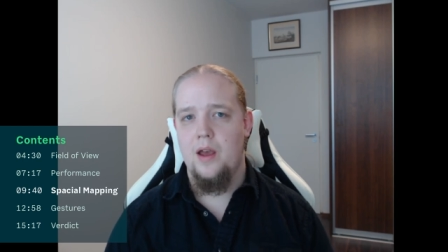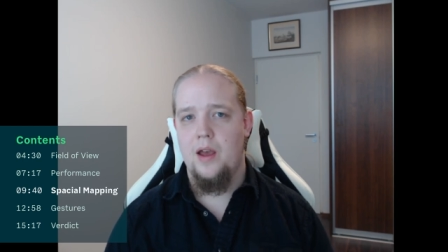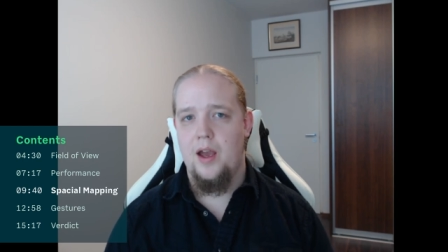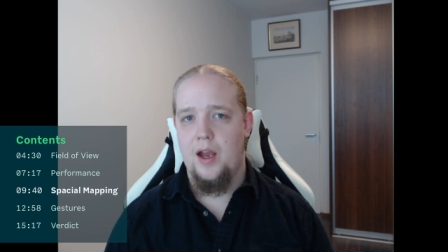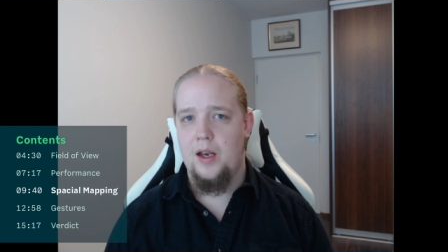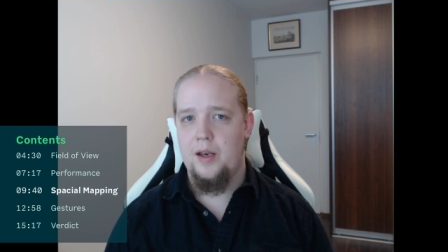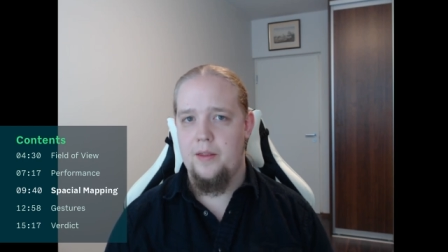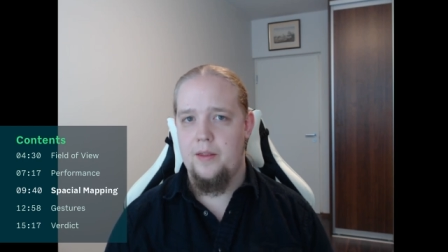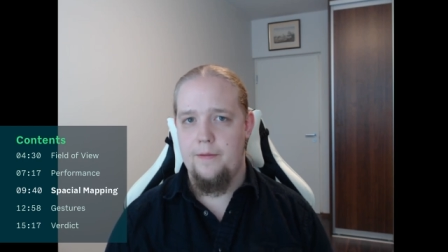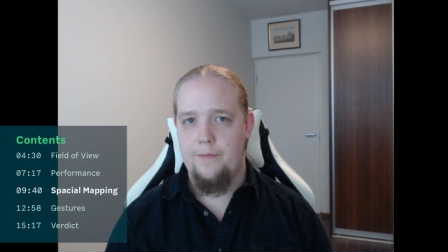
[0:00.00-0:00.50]

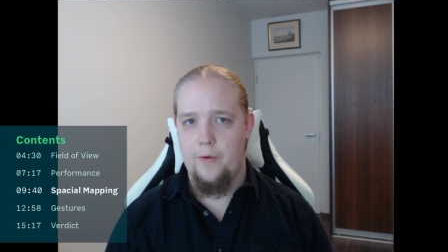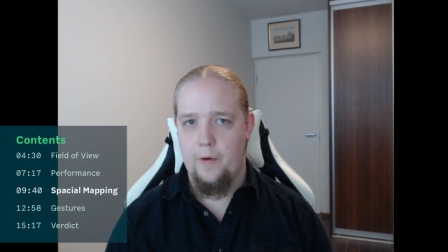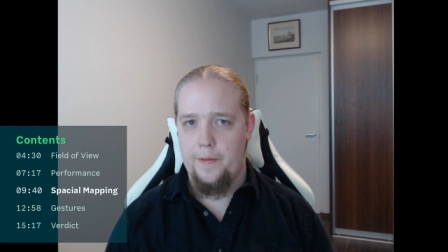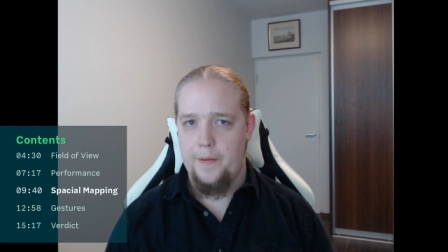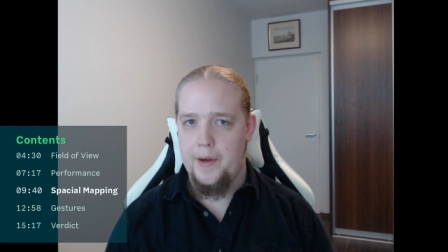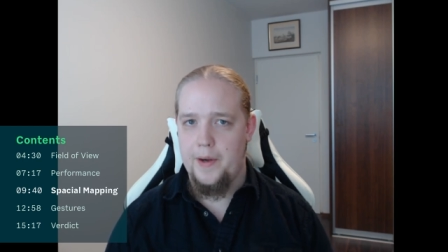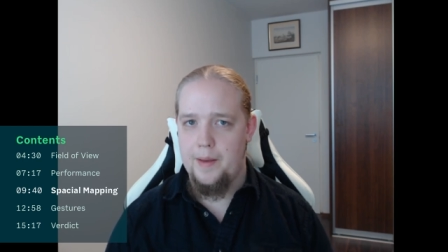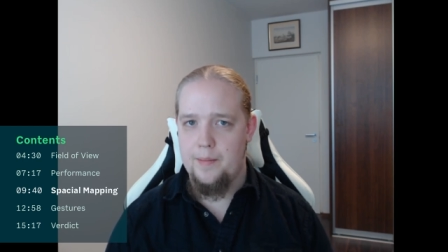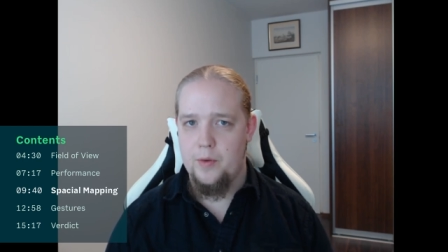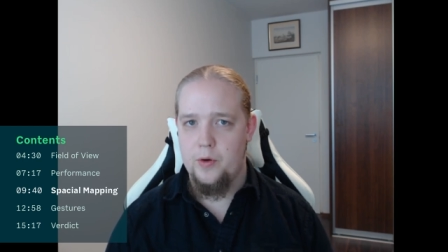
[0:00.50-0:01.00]
And the
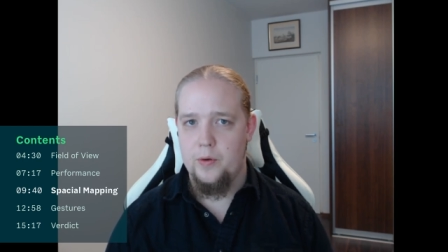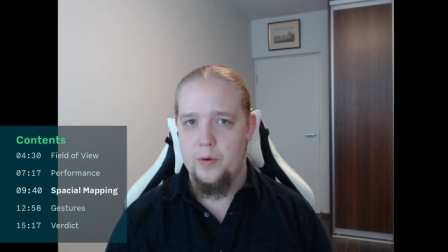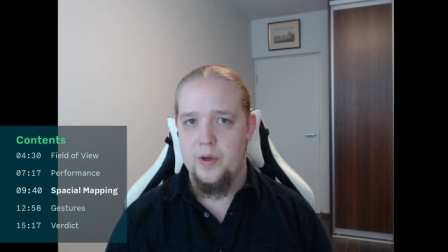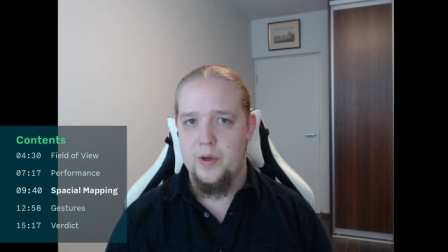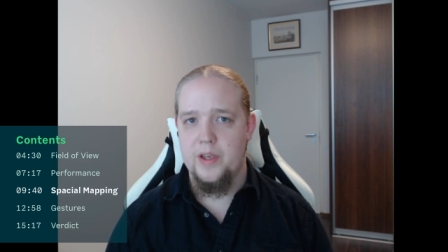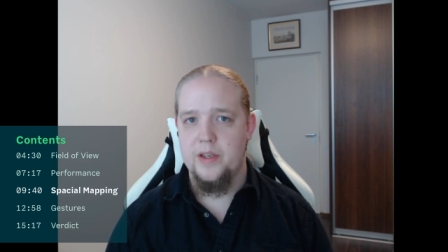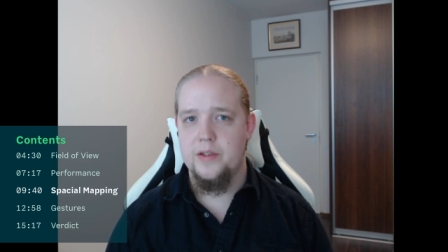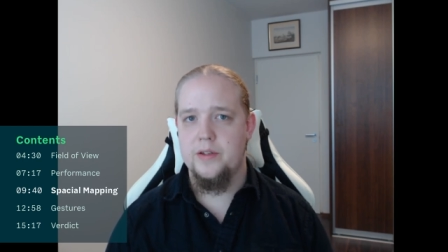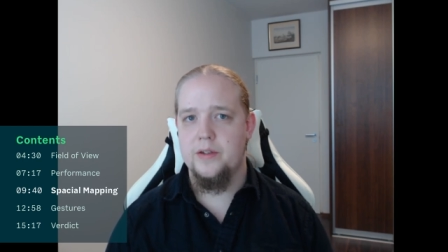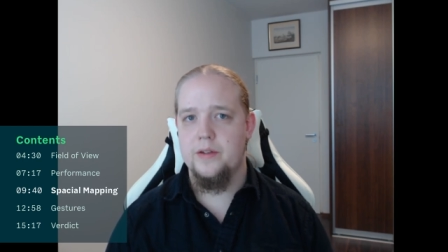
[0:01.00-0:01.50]
fourth demo
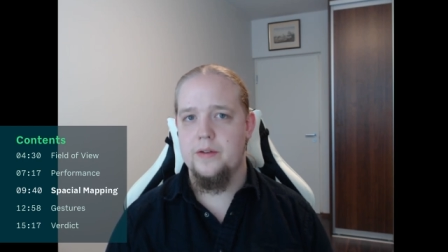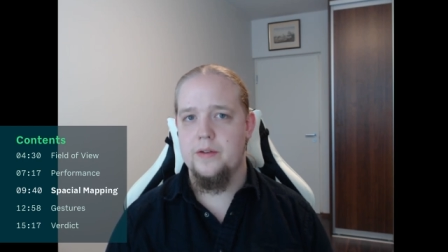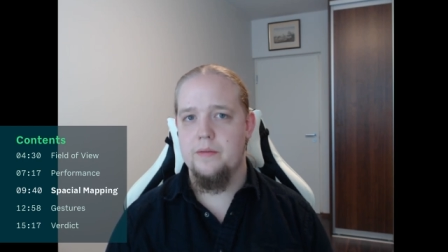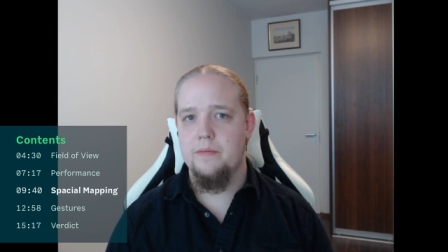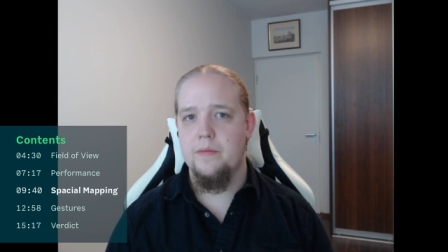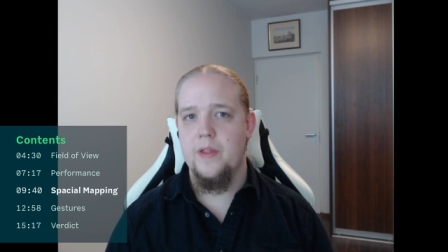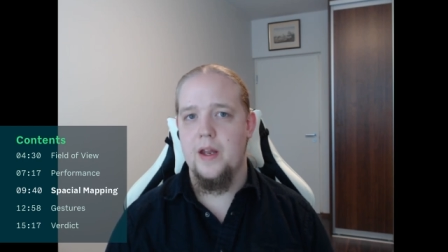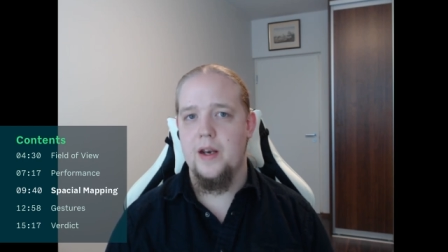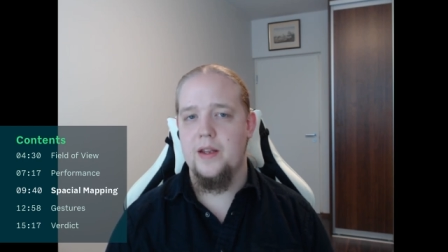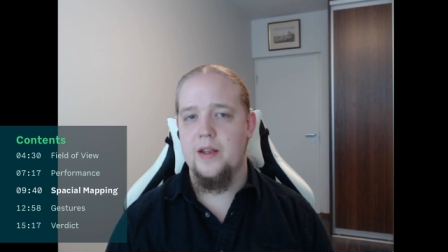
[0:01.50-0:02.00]
is
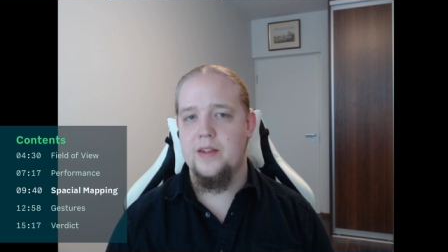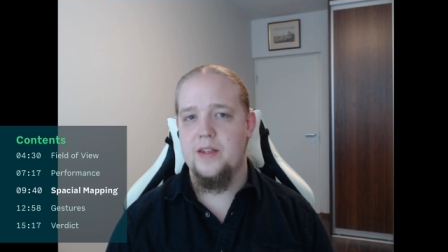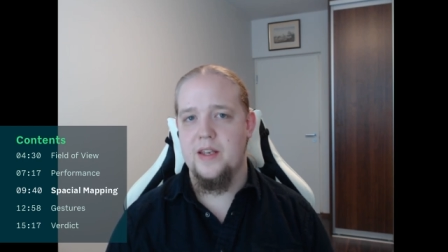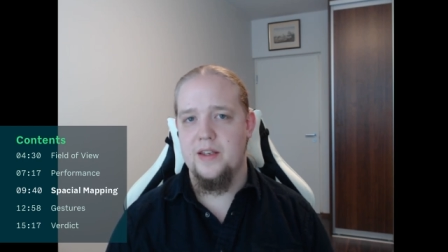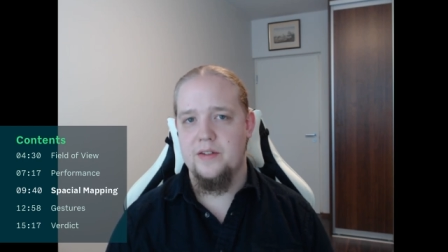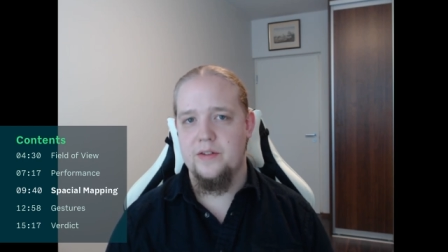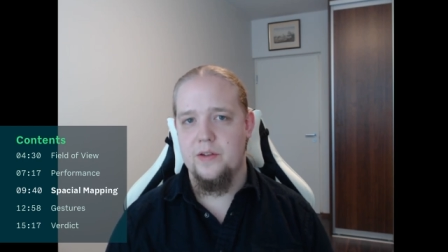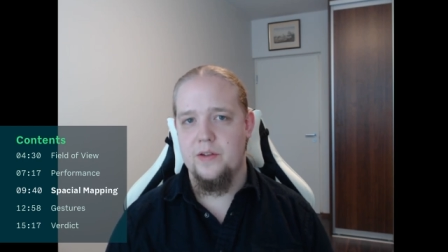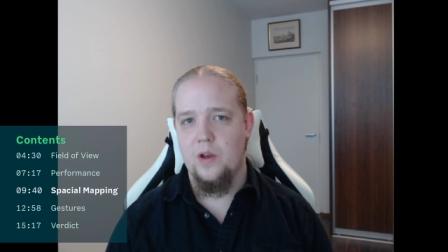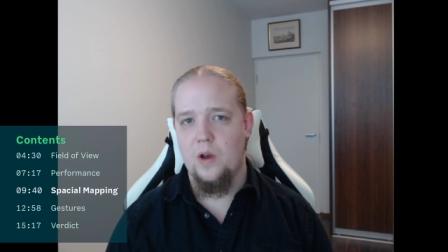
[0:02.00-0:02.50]
then a
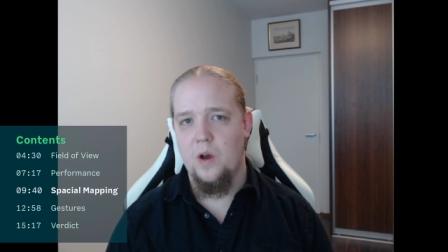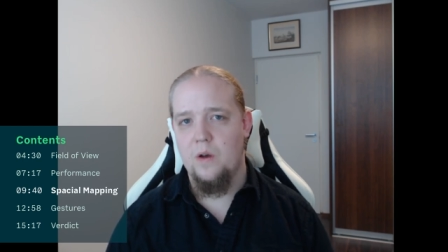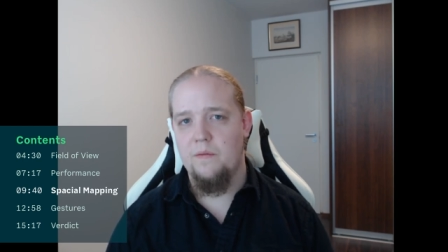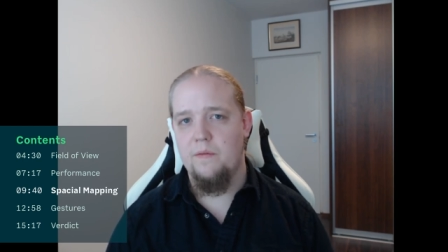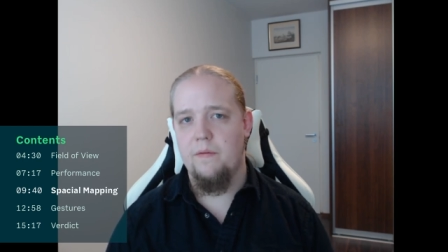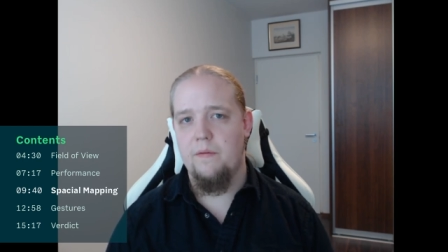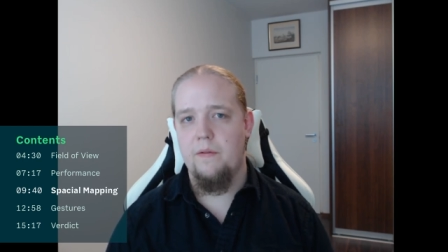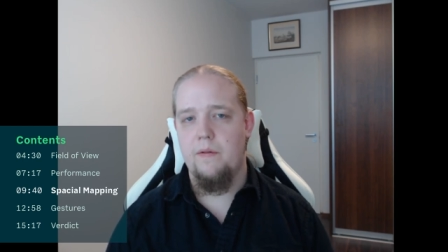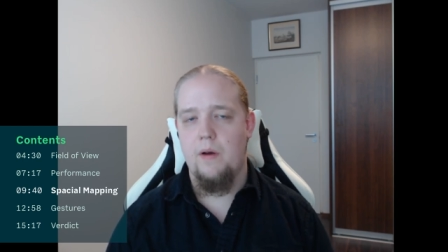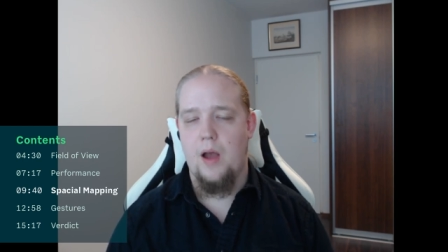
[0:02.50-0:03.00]
test of